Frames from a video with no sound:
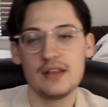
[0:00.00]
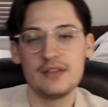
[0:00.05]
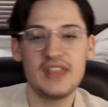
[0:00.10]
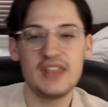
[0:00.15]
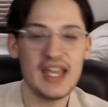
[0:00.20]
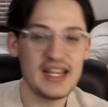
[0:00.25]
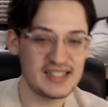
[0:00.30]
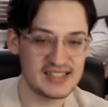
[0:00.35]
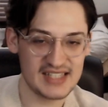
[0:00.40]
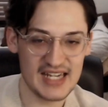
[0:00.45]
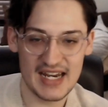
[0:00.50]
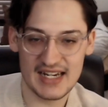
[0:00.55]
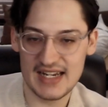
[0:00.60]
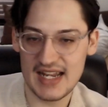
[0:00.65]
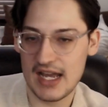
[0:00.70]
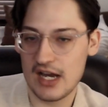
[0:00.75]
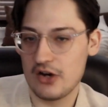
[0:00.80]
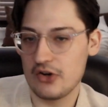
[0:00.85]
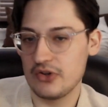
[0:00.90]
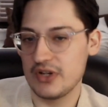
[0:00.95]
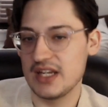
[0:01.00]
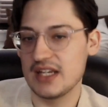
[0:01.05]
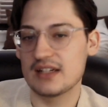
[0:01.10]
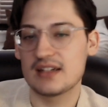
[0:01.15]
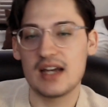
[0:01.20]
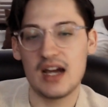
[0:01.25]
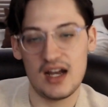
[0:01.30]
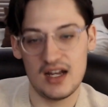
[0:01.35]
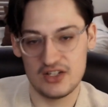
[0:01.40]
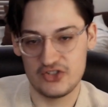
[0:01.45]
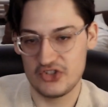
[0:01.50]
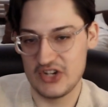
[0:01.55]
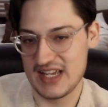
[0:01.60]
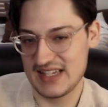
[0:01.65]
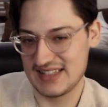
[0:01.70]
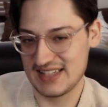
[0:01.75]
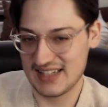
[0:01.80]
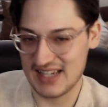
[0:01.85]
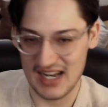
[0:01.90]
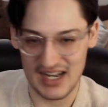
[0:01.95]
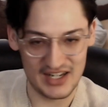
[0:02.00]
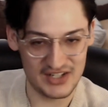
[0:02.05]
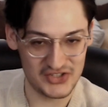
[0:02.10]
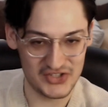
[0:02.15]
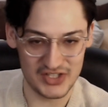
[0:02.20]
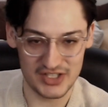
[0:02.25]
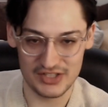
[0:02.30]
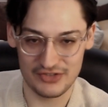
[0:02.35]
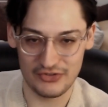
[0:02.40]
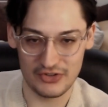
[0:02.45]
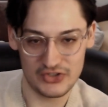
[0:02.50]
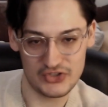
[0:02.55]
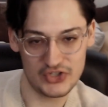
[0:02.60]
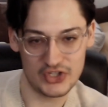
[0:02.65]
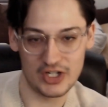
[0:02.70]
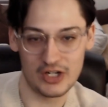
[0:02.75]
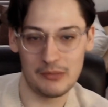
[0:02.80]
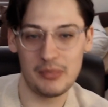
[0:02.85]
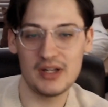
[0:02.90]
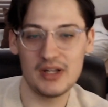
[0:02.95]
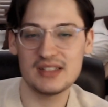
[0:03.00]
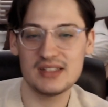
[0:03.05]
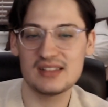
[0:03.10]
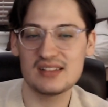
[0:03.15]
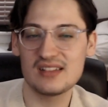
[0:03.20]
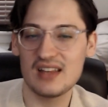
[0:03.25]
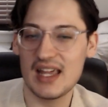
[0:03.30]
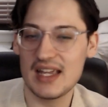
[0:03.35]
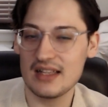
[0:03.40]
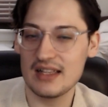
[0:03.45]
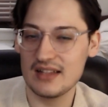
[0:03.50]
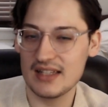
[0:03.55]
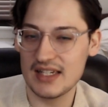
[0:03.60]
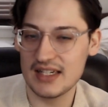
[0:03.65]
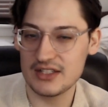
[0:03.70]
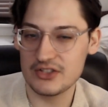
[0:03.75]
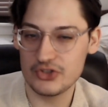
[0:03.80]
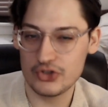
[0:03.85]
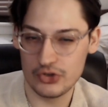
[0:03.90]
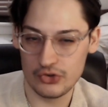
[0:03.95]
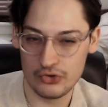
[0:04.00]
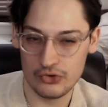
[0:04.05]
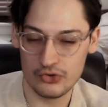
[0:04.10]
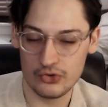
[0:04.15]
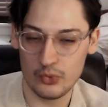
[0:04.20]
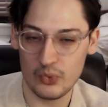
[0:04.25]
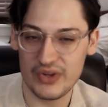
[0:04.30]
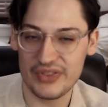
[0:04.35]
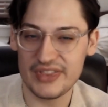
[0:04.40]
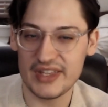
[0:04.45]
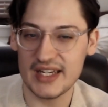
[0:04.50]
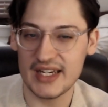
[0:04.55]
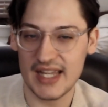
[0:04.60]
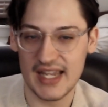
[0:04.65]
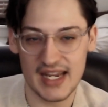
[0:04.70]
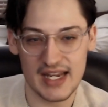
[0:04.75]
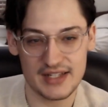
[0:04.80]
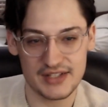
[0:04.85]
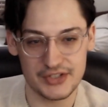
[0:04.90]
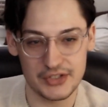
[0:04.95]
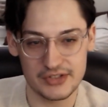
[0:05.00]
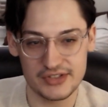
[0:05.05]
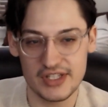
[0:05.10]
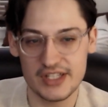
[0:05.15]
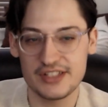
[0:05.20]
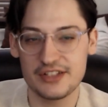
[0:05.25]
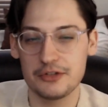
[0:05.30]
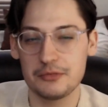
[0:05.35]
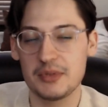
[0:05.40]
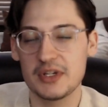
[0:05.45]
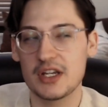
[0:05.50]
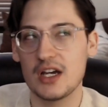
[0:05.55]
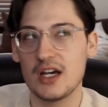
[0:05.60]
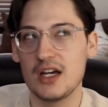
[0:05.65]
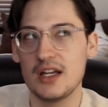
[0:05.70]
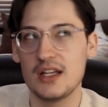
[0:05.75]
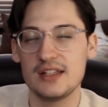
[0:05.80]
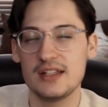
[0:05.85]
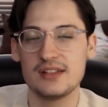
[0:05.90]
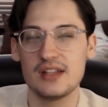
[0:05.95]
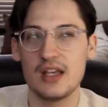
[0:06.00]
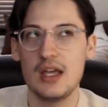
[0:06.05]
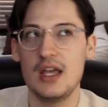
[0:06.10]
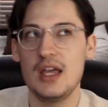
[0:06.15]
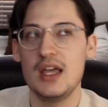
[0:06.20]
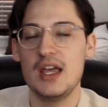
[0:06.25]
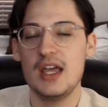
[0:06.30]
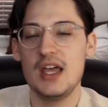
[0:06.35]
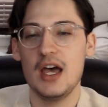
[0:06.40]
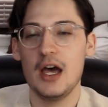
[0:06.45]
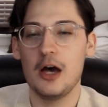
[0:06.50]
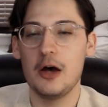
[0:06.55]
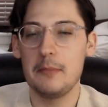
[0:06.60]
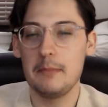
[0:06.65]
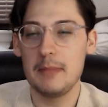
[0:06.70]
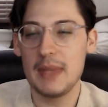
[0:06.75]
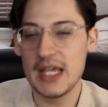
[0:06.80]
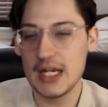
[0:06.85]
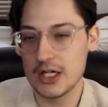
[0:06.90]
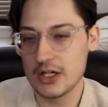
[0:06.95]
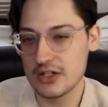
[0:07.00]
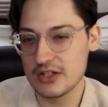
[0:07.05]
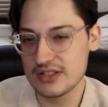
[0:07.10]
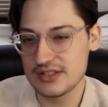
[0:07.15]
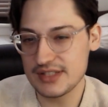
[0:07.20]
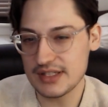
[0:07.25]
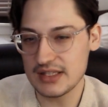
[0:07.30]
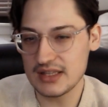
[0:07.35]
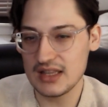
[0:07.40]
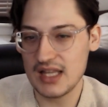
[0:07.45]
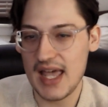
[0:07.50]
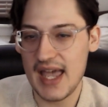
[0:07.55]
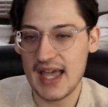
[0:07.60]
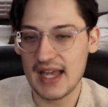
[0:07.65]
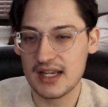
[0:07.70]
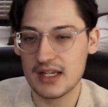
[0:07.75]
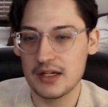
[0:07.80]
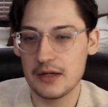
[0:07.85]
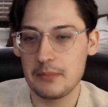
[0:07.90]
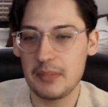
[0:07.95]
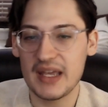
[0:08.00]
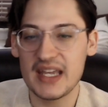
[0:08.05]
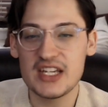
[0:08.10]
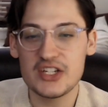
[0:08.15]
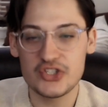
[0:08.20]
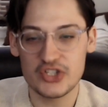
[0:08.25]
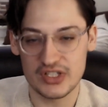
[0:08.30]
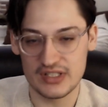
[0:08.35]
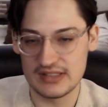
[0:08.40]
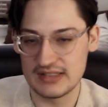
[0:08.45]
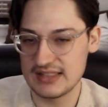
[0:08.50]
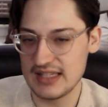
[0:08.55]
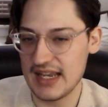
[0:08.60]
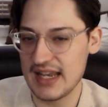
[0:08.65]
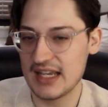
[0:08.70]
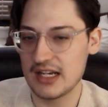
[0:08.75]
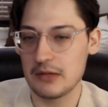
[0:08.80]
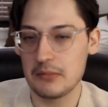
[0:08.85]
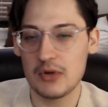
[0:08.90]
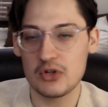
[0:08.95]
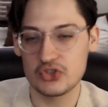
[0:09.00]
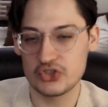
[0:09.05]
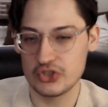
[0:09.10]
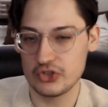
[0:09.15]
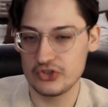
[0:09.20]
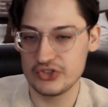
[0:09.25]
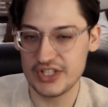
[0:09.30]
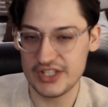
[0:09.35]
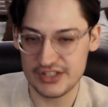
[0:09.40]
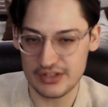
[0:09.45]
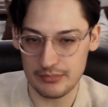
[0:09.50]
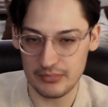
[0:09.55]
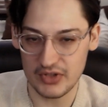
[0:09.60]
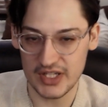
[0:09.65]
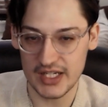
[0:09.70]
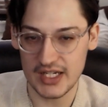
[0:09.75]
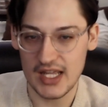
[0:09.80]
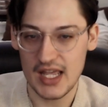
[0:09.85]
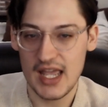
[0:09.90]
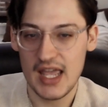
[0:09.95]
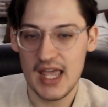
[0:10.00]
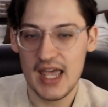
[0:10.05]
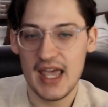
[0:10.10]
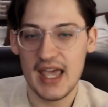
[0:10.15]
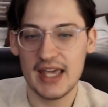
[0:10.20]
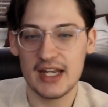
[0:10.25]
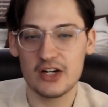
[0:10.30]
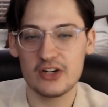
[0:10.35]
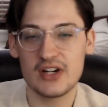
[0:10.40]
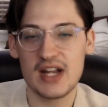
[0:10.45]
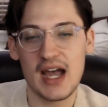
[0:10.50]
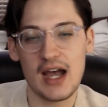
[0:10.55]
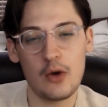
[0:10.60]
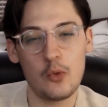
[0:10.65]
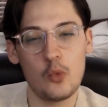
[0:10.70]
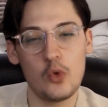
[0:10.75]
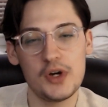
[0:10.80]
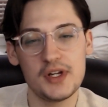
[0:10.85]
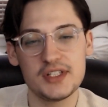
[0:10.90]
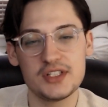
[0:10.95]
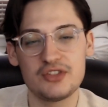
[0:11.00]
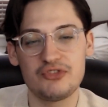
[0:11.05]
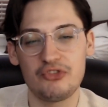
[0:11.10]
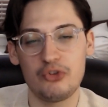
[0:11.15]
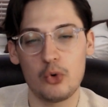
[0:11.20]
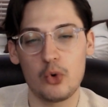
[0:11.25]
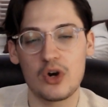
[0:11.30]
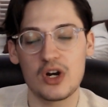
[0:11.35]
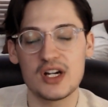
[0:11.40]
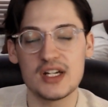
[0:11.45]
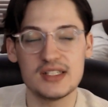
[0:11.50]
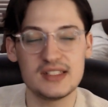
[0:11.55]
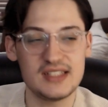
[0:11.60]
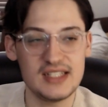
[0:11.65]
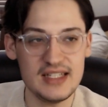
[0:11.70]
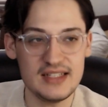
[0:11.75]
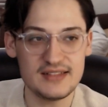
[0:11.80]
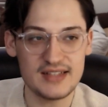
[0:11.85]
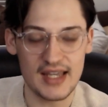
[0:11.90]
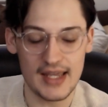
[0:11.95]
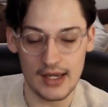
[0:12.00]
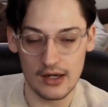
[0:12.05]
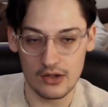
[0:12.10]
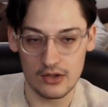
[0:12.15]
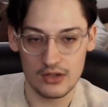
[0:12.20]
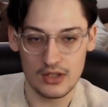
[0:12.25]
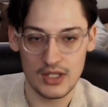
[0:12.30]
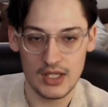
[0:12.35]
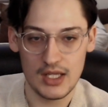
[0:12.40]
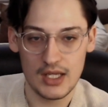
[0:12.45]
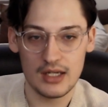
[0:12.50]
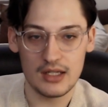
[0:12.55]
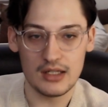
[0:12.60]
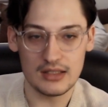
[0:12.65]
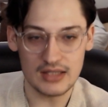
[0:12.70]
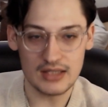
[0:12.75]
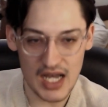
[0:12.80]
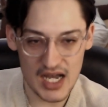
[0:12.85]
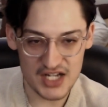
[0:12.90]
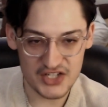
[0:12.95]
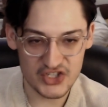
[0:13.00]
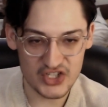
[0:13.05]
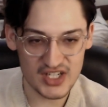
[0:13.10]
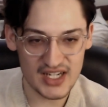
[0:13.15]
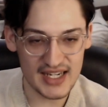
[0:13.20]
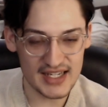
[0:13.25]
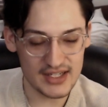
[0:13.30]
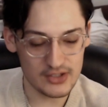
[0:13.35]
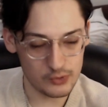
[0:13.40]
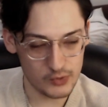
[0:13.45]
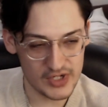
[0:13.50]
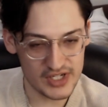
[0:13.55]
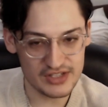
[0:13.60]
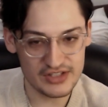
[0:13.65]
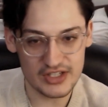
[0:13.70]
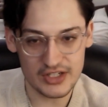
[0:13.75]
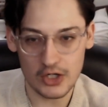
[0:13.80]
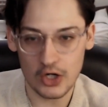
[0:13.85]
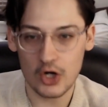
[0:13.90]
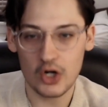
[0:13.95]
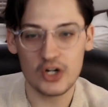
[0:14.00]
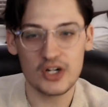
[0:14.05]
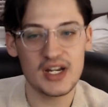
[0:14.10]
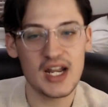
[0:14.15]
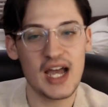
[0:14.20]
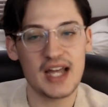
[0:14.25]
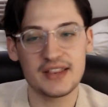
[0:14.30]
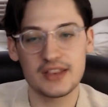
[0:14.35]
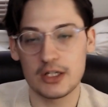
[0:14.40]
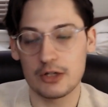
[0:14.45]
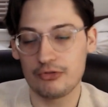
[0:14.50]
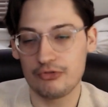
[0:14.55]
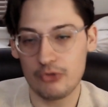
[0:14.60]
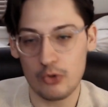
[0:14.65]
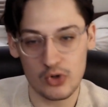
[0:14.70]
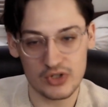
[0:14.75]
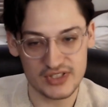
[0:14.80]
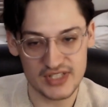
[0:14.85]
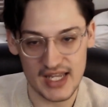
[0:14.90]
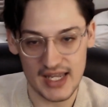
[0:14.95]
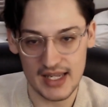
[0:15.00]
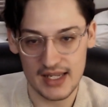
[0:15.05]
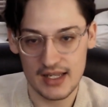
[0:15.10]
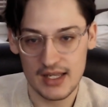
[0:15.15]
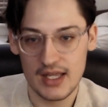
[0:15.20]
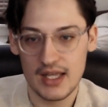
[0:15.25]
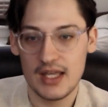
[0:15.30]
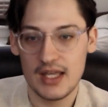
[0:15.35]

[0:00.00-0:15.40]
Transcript: They stand out in contrast to conjurers for sure, but slightly in tune with enhancers. This is because emitters lack patience and emotional discipline and are not ones for detail. Logic and reason are not their forte.